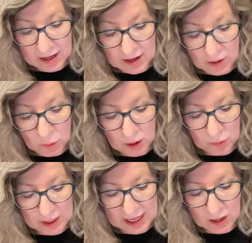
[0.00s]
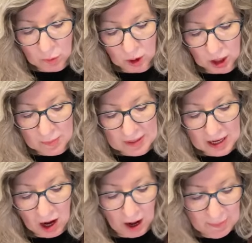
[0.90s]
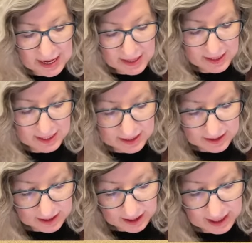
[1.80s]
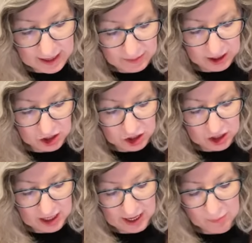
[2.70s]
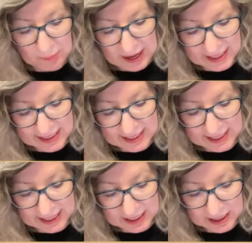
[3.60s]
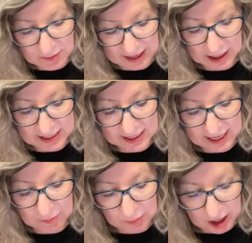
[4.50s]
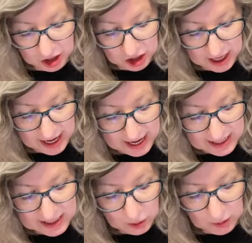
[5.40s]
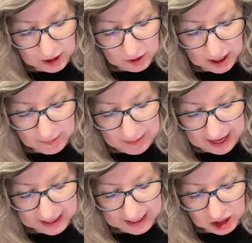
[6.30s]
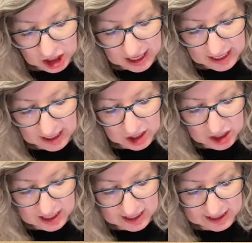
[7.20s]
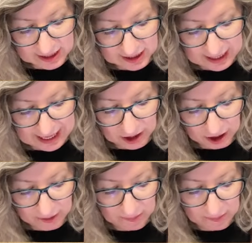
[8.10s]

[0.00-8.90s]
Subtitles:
When we're going to be copying this image and pasting it in to make a stamp brush. So when you come back and change this later,